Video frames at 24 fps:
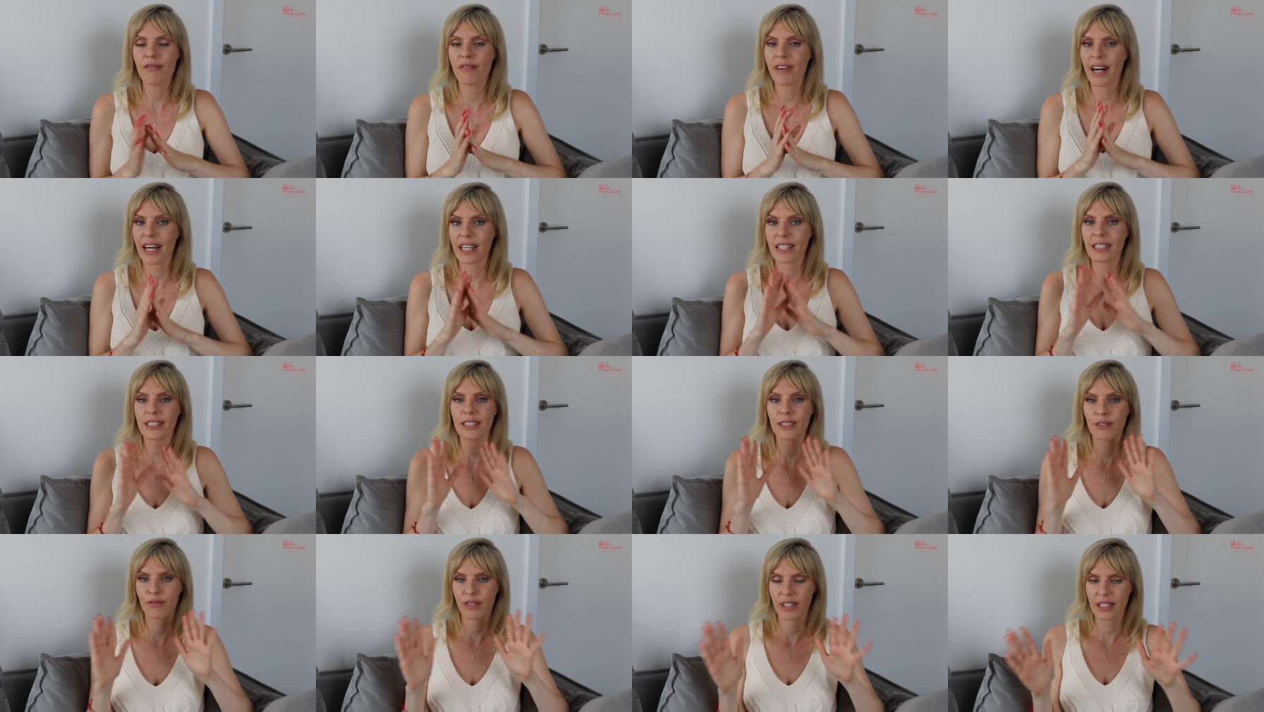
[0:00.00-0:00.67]
that
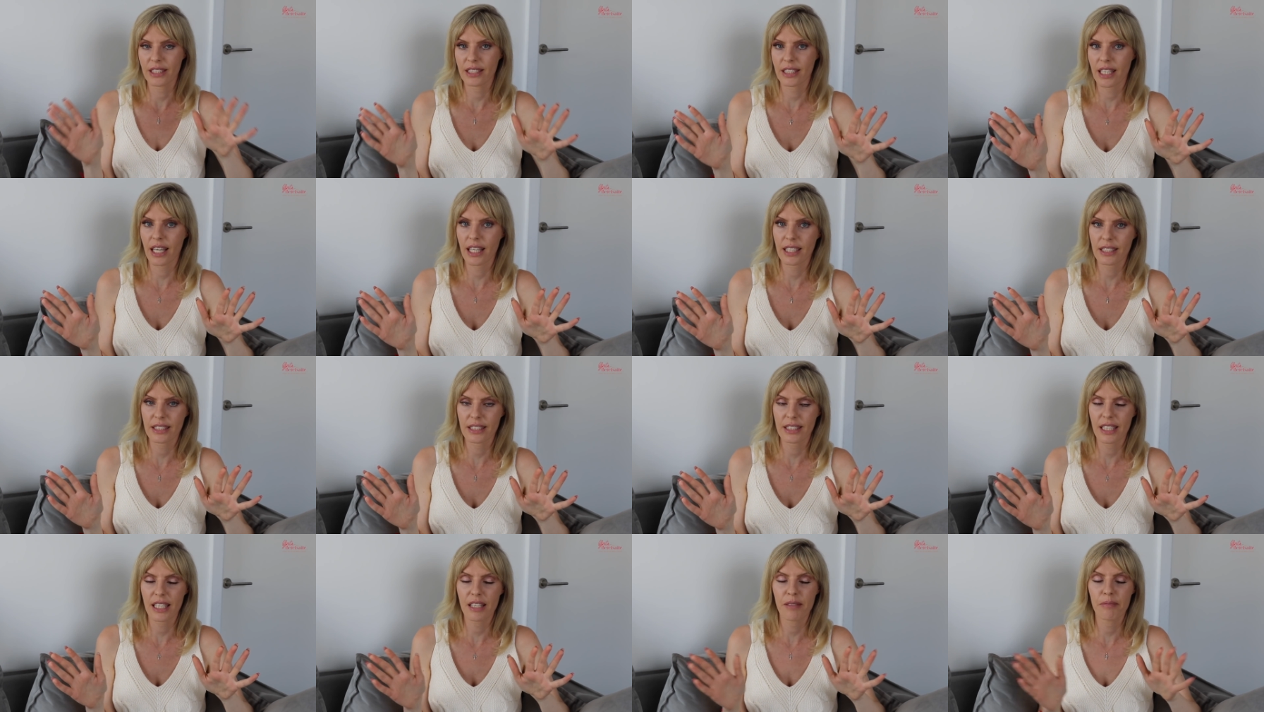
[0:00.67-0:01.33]
is
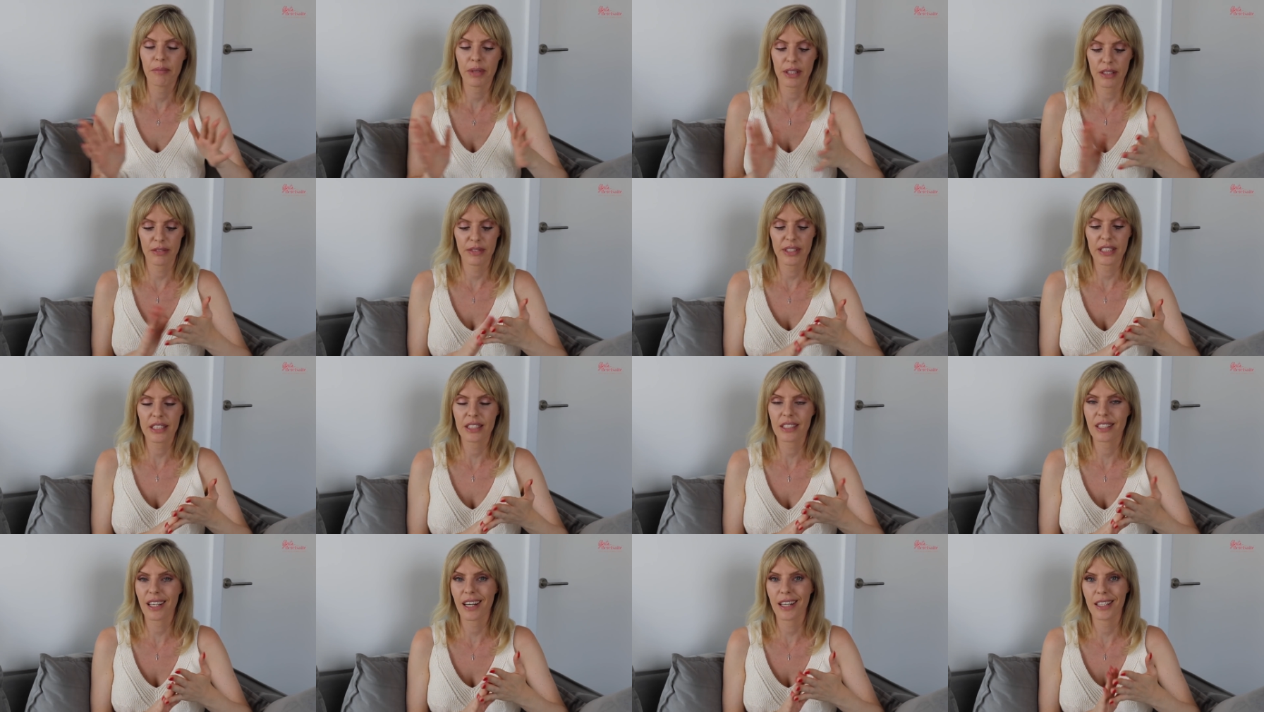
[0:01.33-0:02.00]
fantastic, but
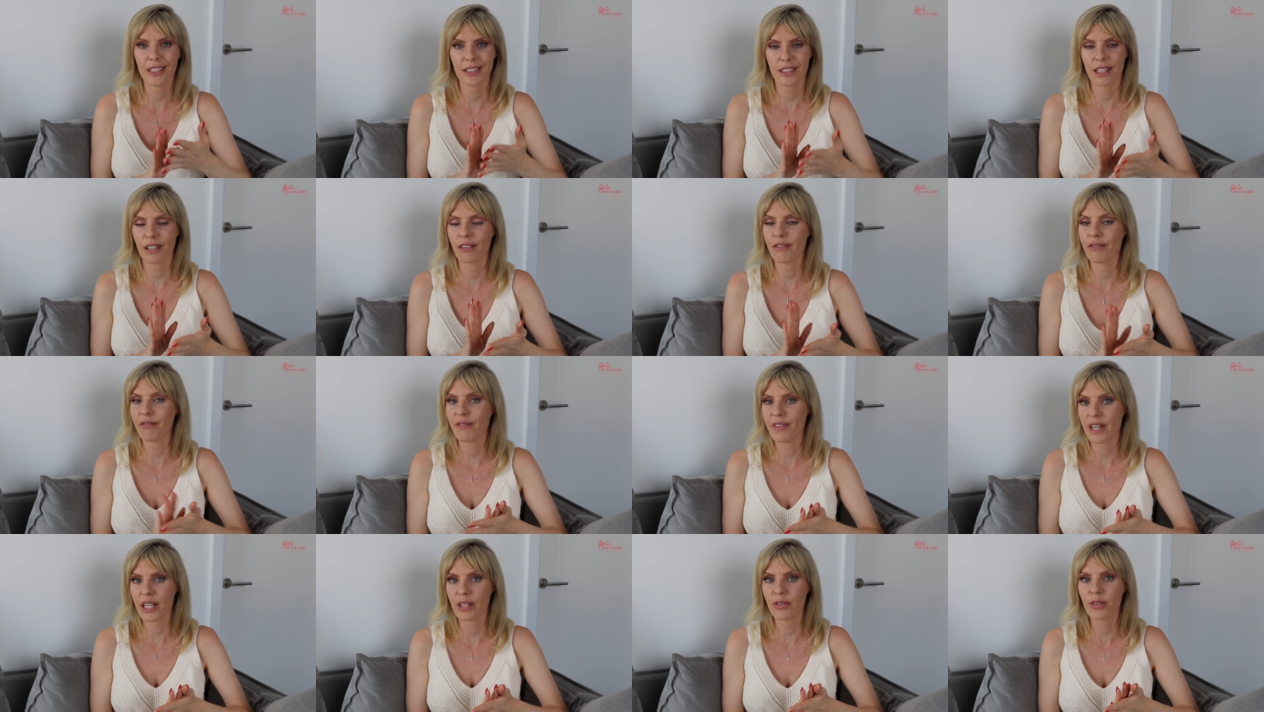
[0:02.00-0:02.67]
these guys are
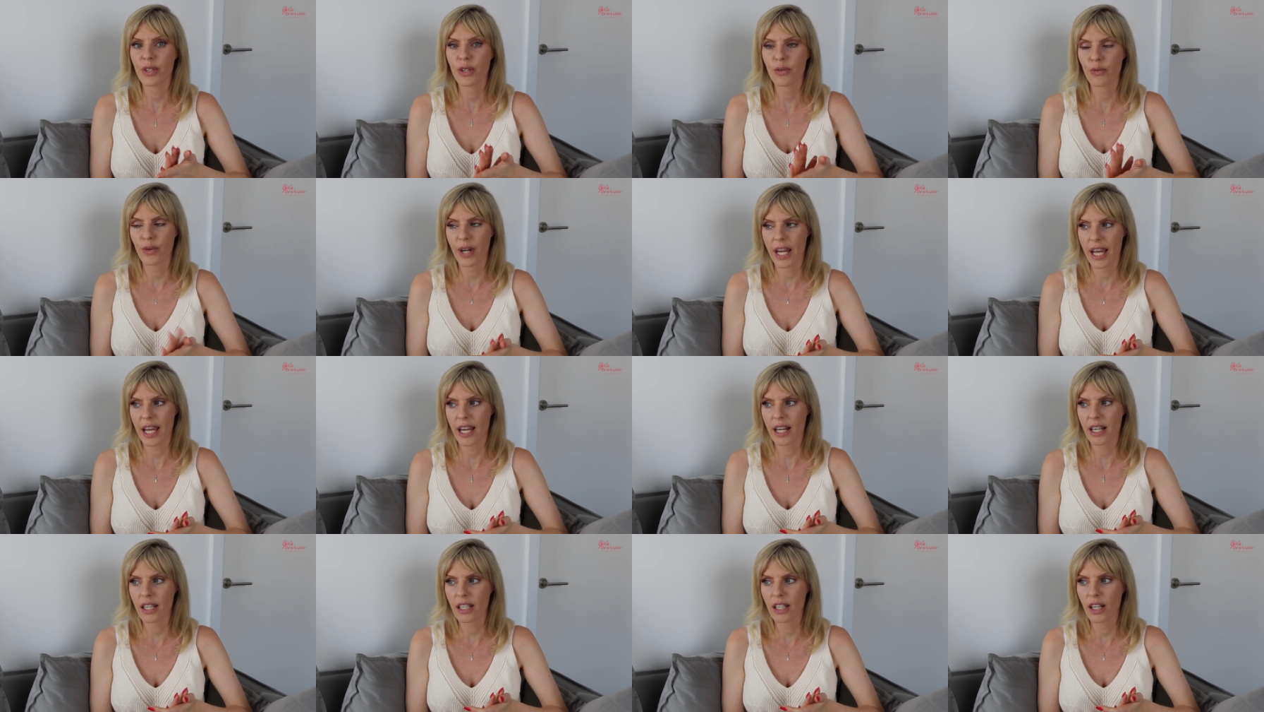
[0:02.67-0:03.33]
very
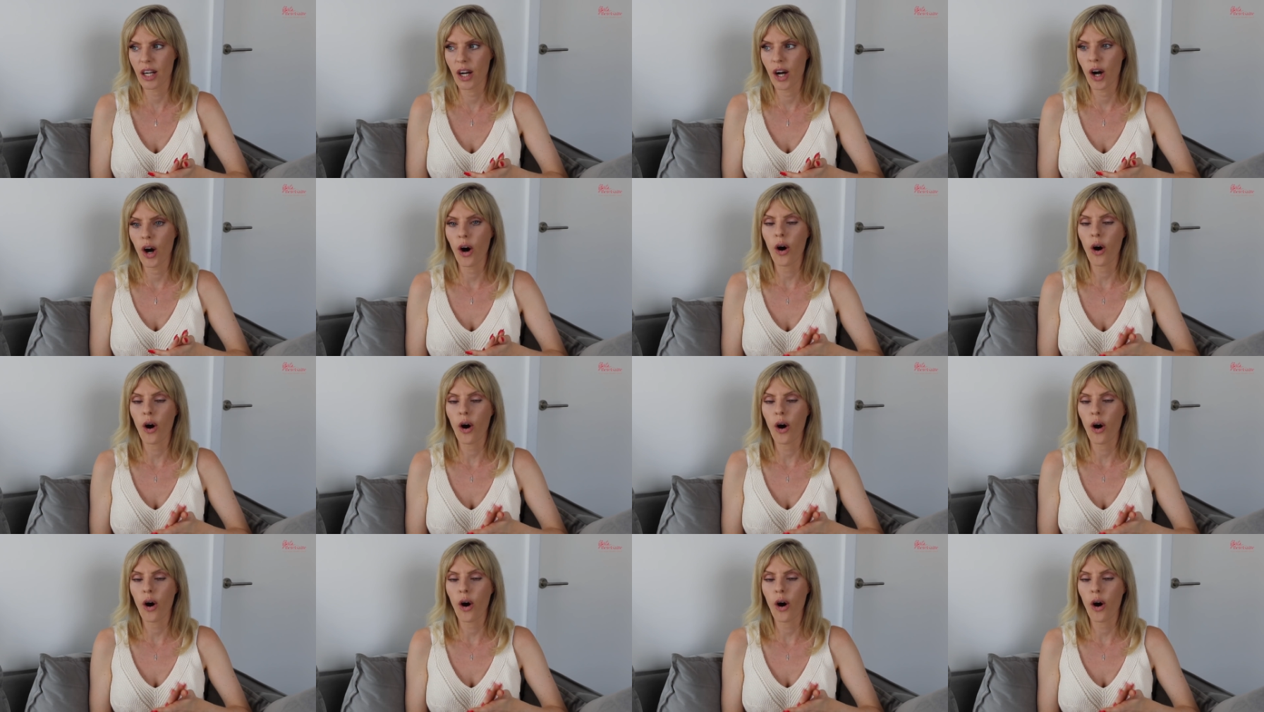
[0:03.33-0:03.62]
rare,